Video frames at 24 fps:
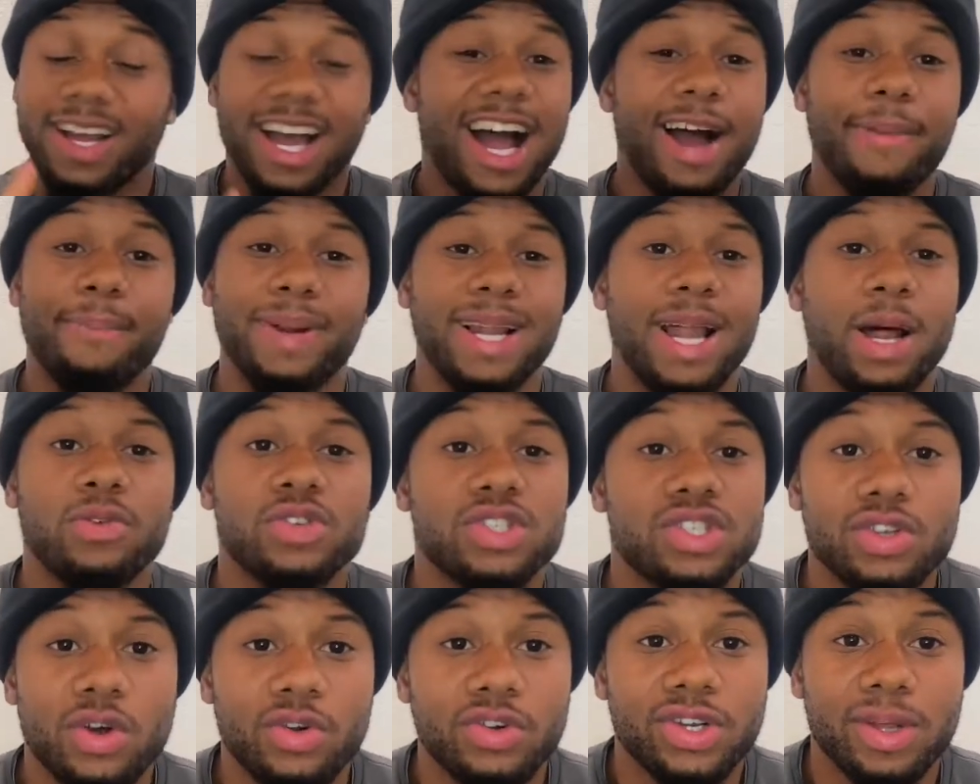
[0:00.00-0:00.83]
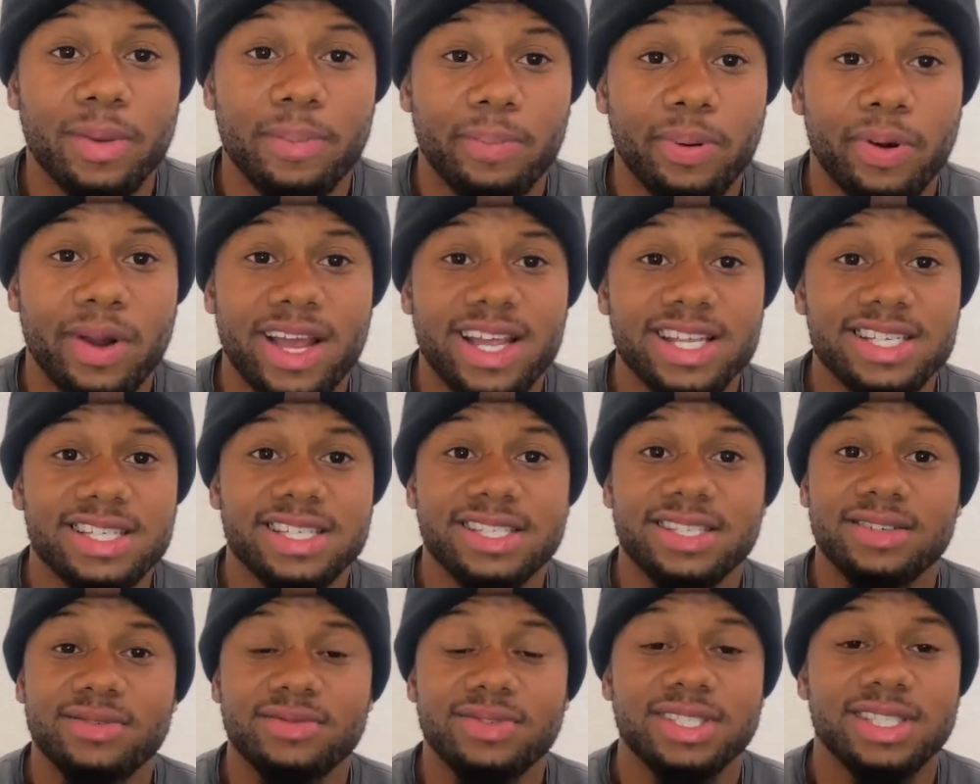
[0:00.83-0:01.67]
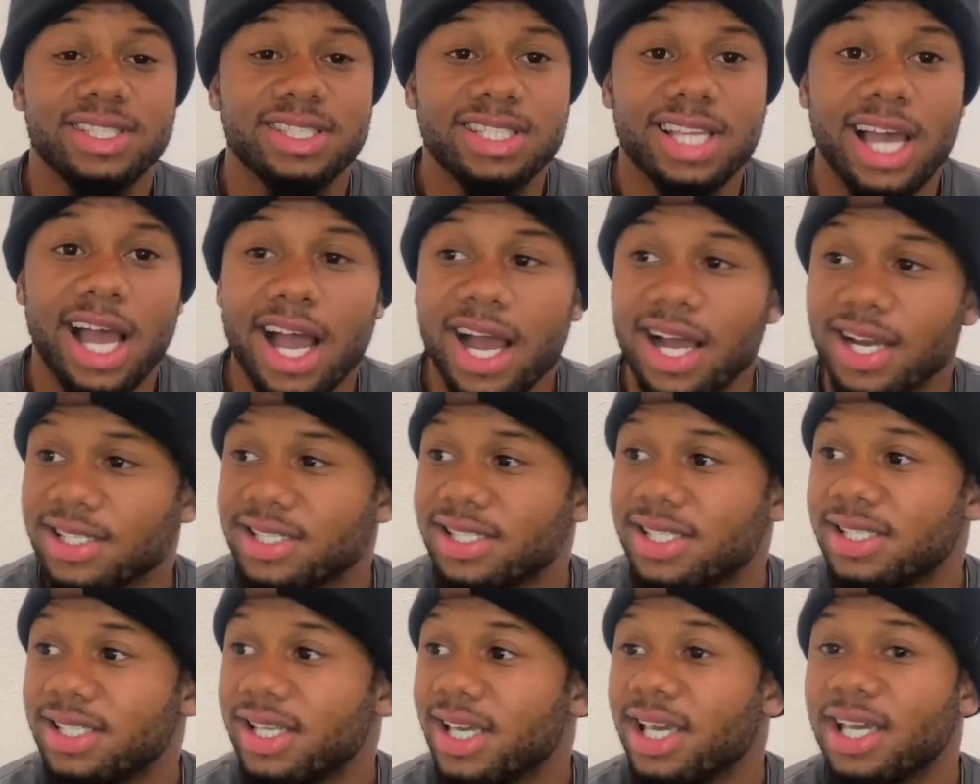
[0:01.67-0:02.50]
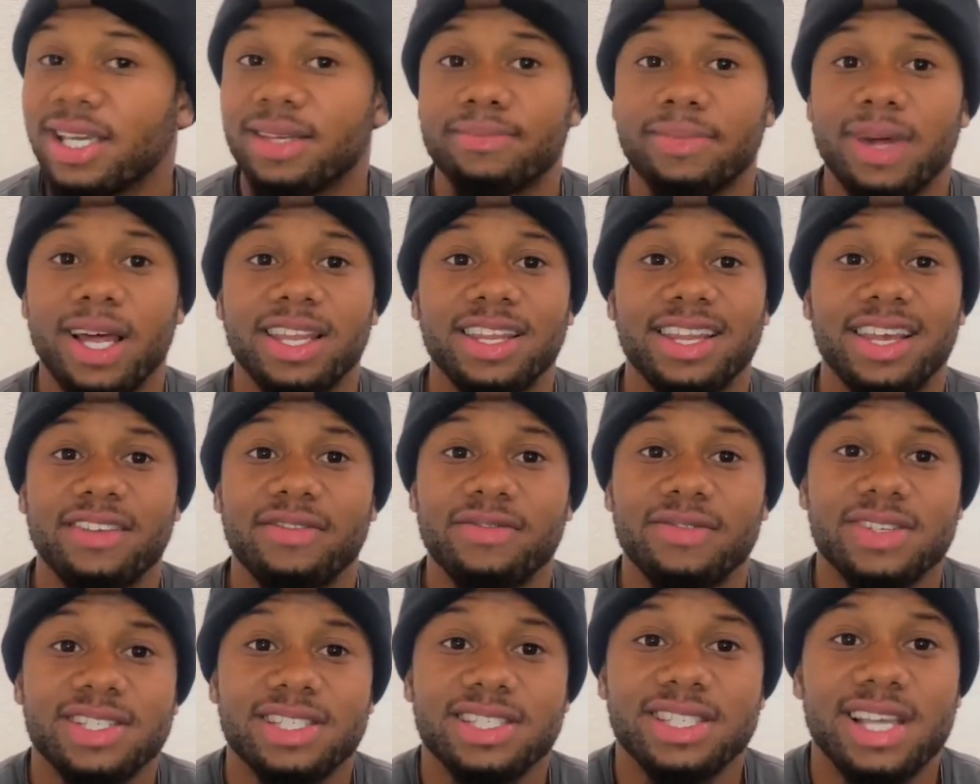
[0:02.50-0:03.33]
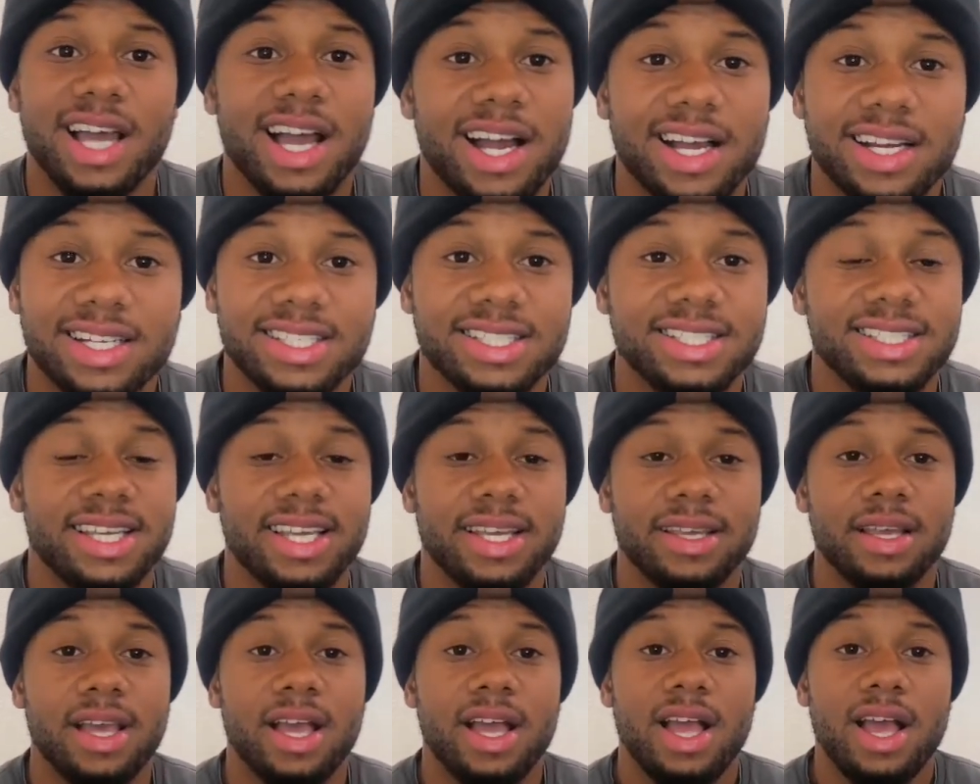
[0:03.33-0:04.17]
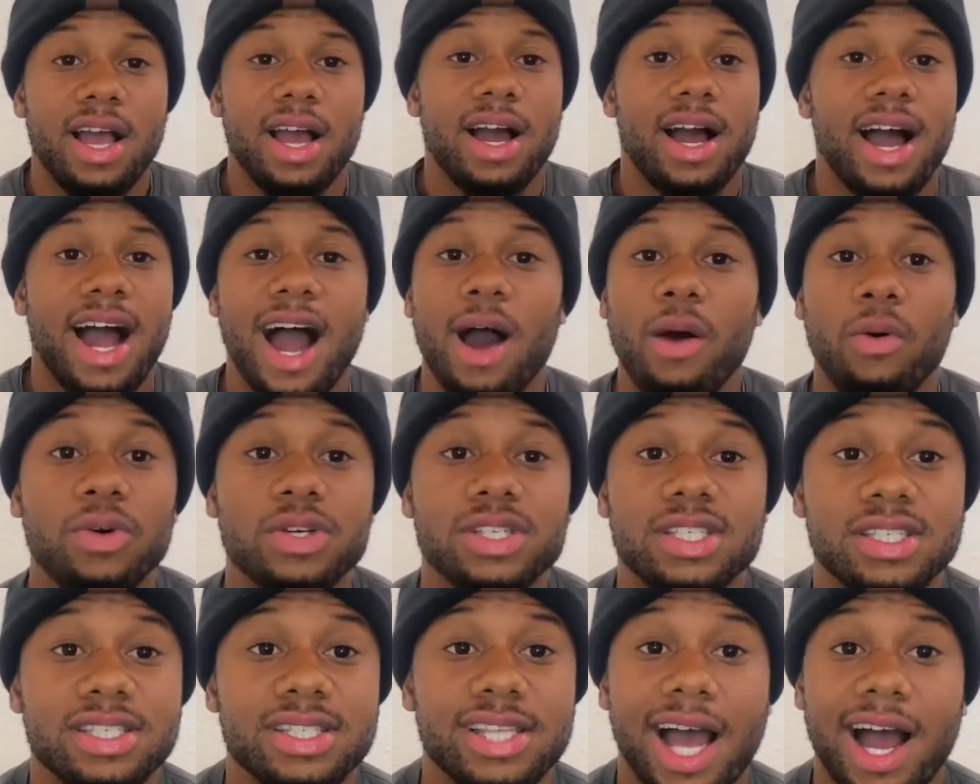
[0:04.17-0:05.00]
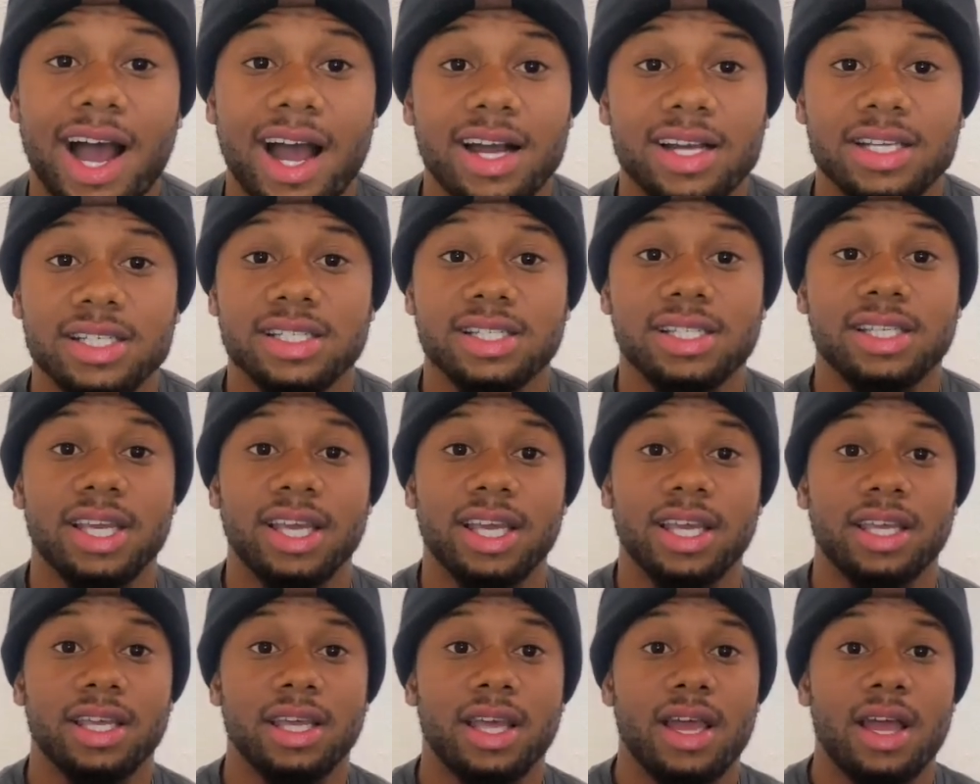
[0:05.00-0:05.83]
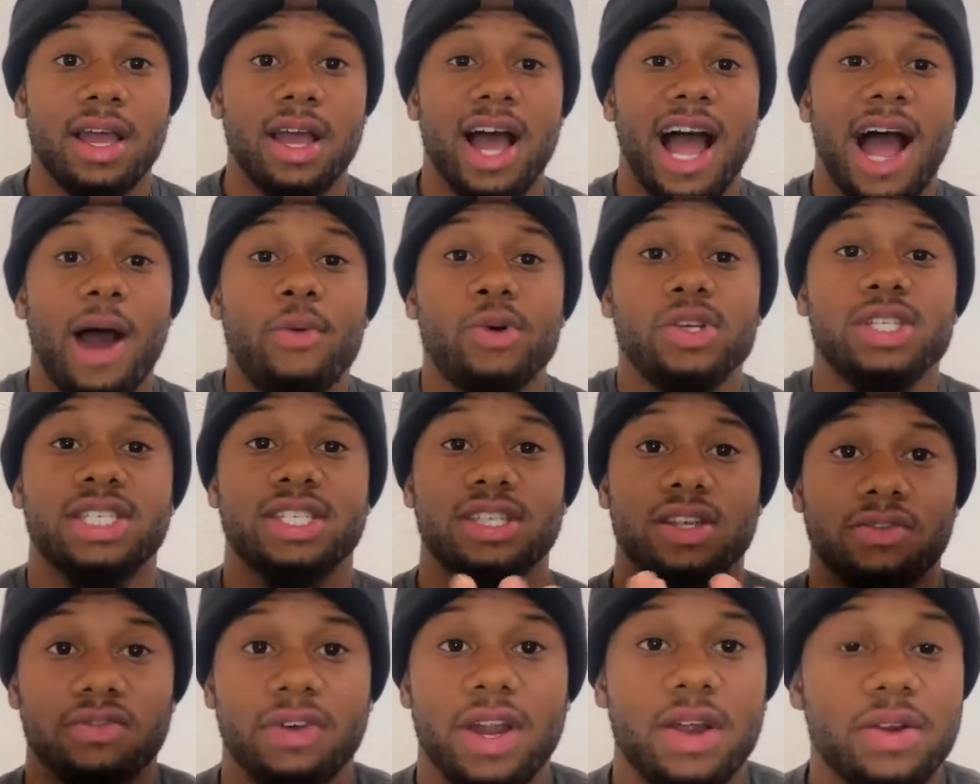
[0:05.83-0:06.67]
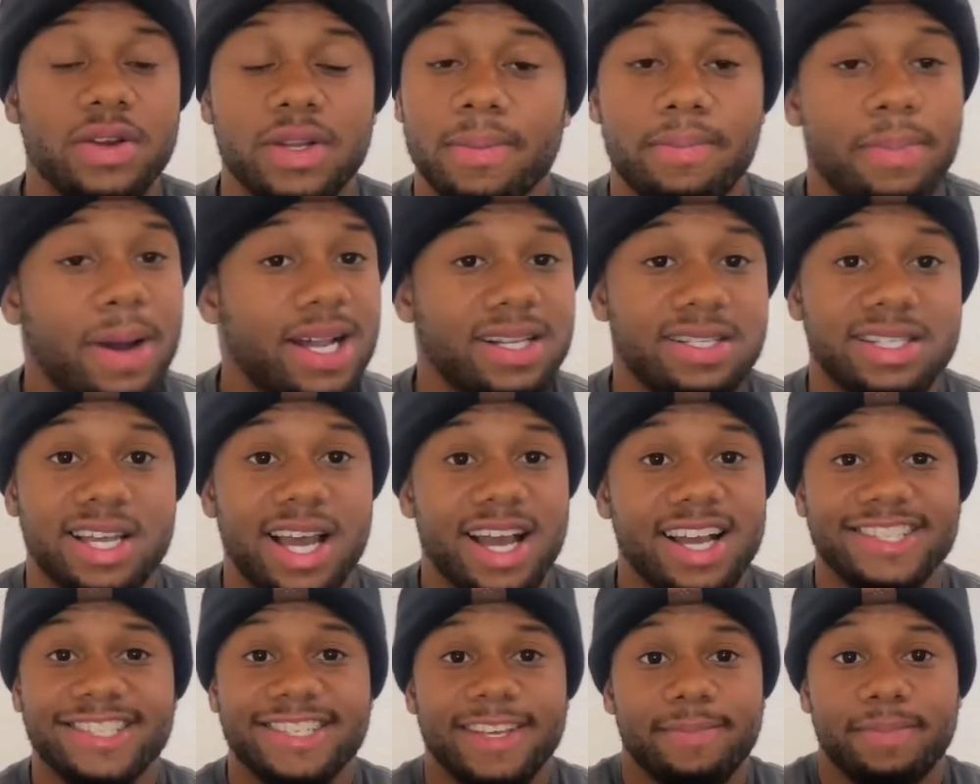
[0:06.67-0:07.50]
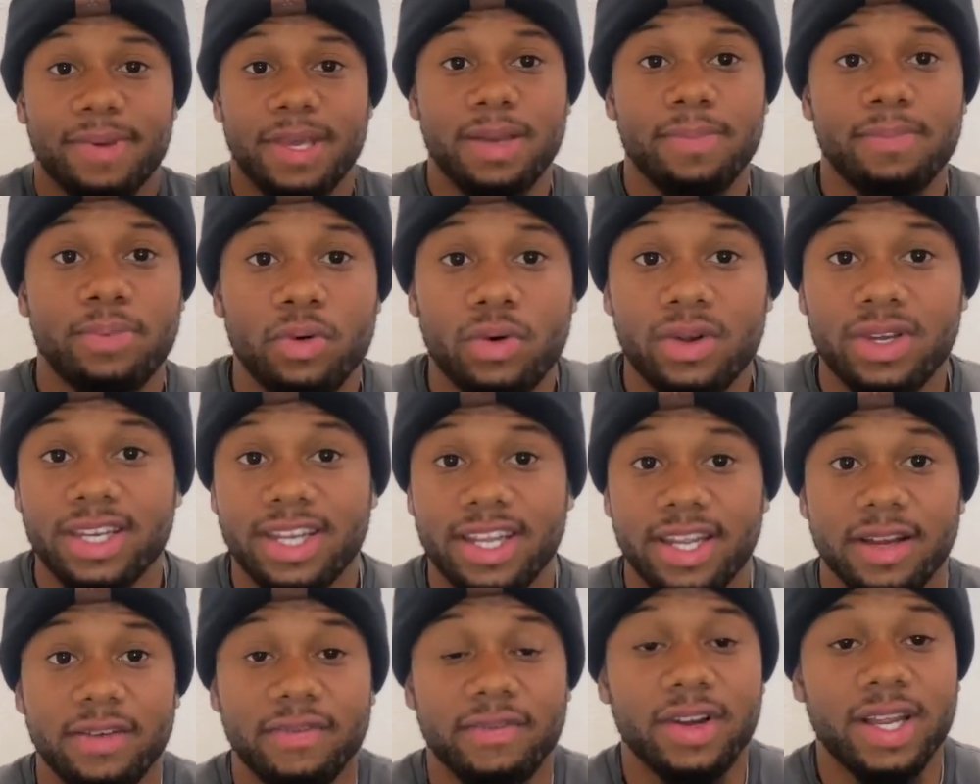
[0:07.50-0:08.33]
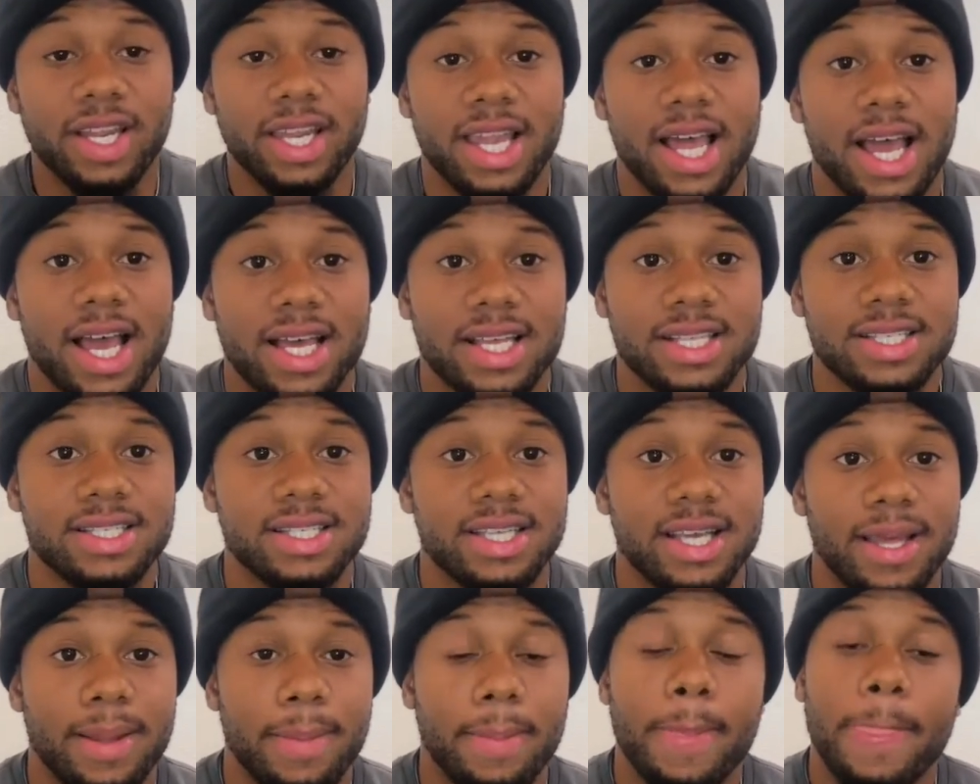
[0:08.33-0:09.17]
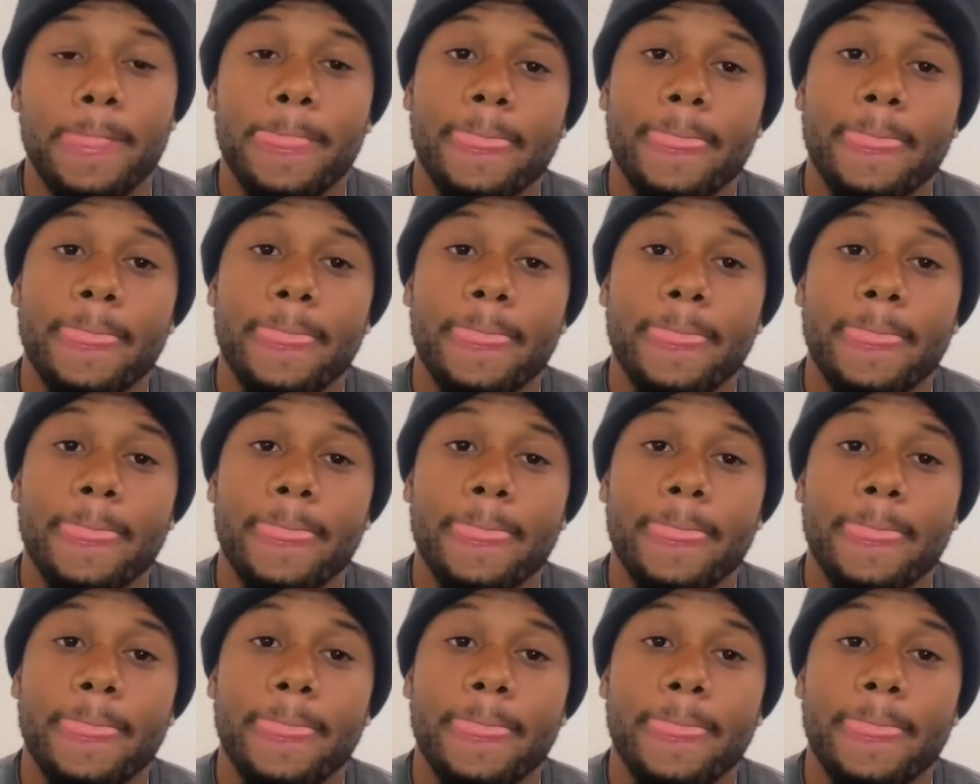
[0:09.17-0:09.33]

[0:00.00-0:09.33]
but I was so depressed. It was toxic. My life was toxic. I was toxic. I was surrounded by toxic people and didn't realize it.